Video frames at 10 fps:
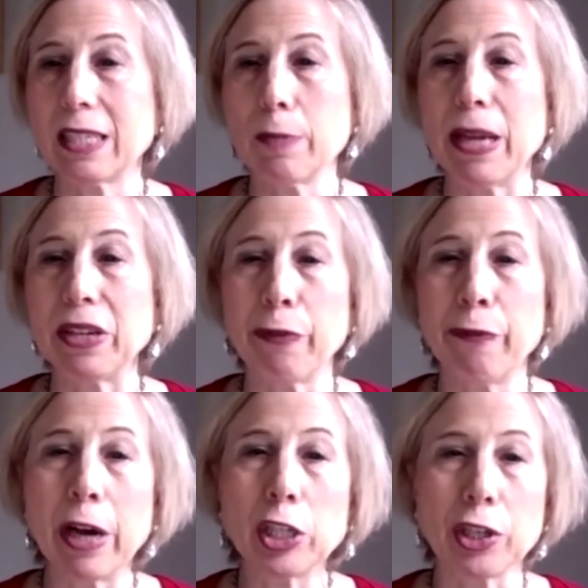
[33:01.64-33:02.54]
mental
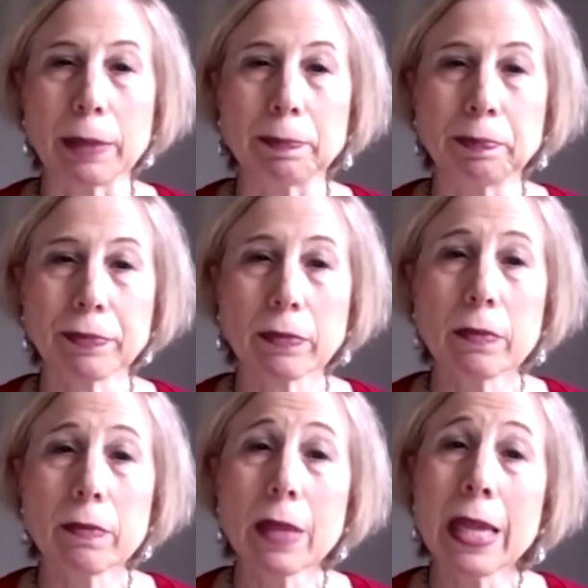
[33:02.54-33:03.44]
functioning.
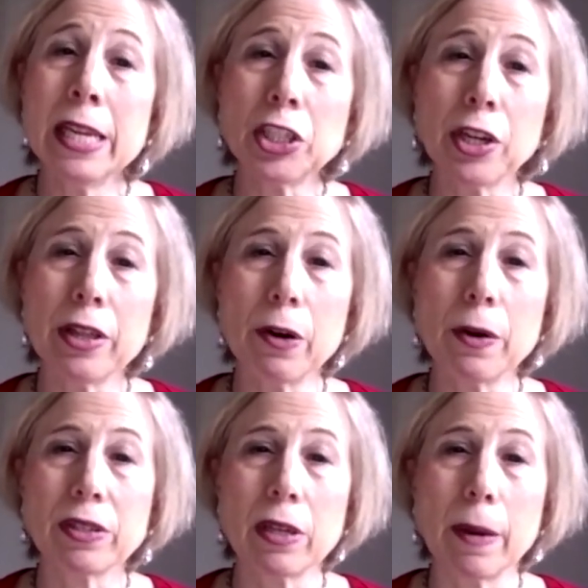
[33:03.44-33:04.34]
In addition, there
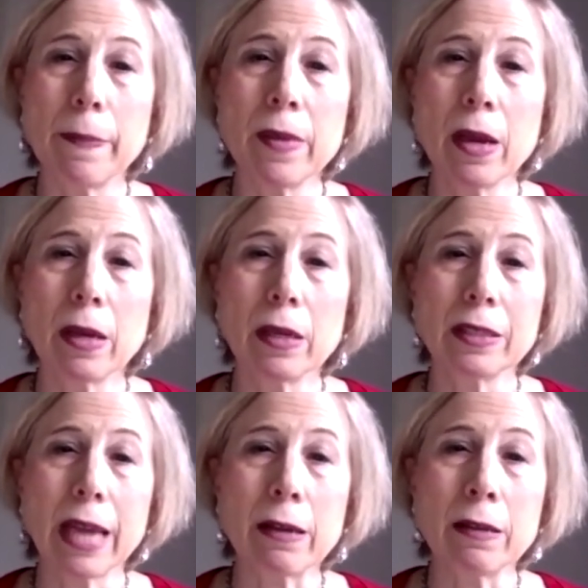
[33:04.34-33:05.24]
is some
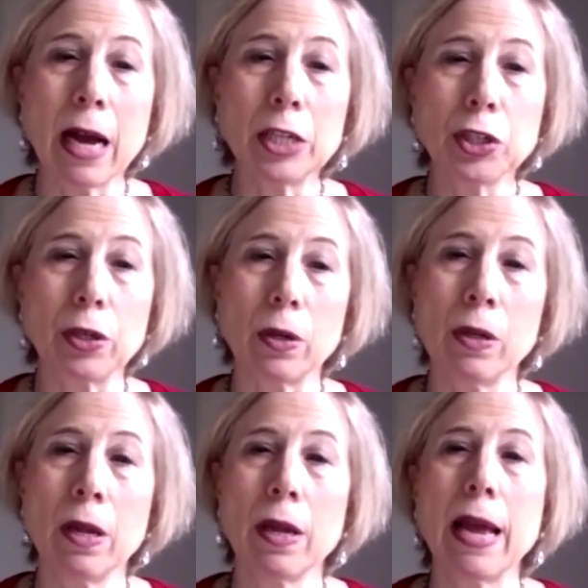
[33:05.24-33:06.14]

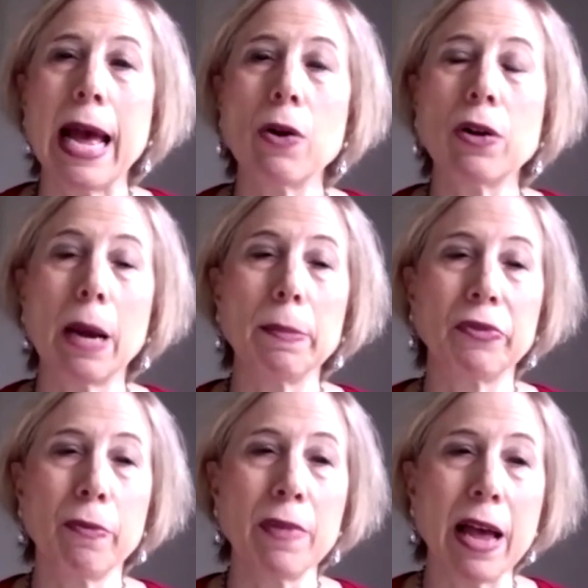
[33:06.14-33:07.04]
psychological outcomes
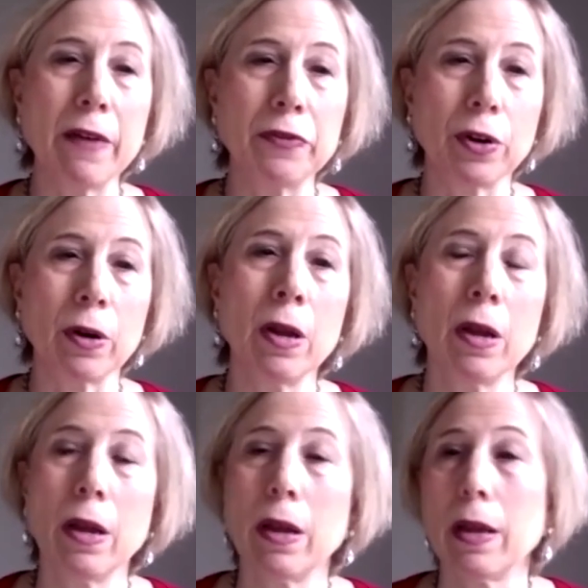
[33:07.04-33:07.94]
from laughter.
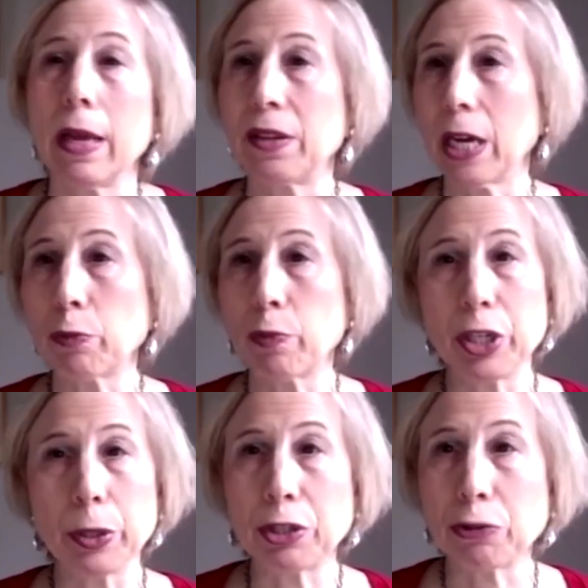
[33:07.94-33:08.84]
It does
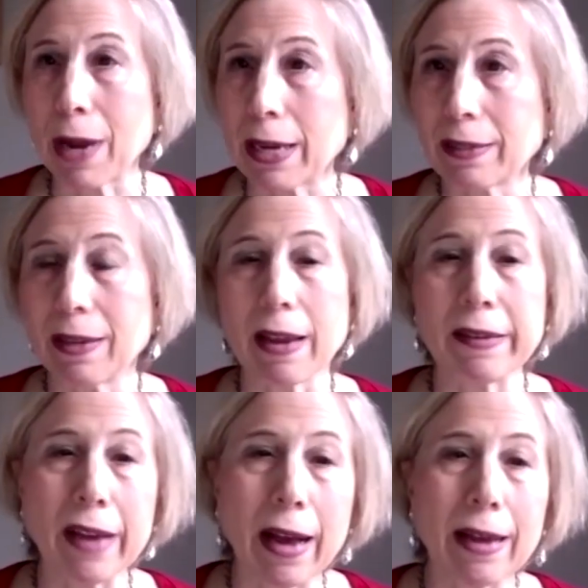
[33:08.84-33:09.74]
reduce stress and
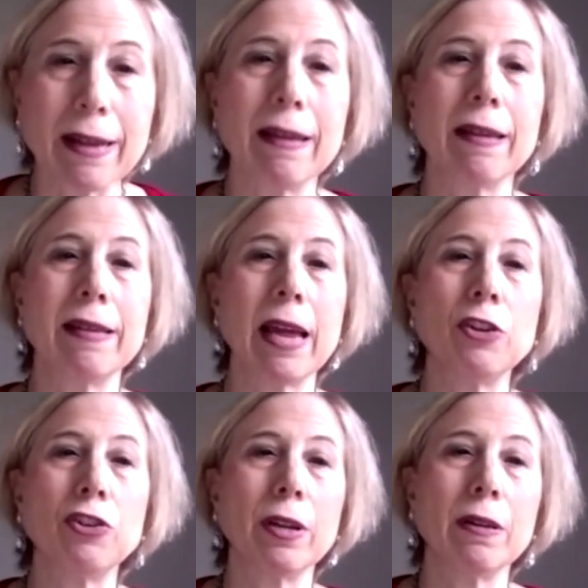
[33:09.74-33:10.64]
anxiety and
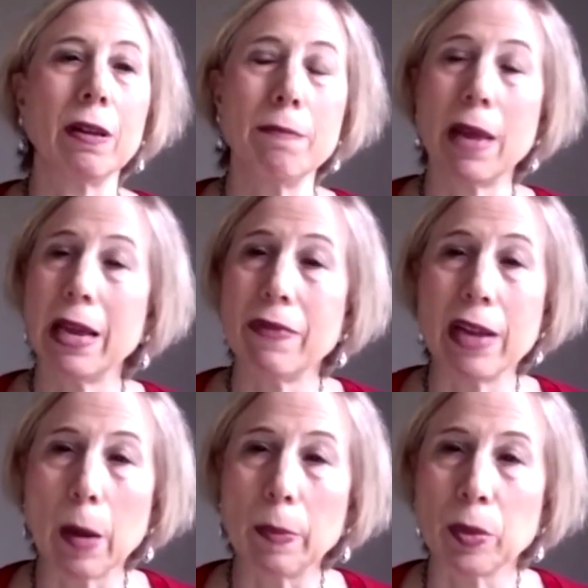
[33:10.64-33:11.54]
tension, and may even
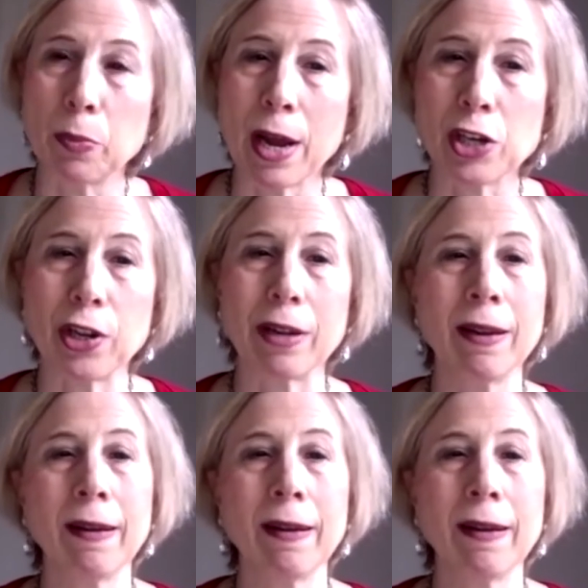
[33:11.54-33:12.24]
help depression.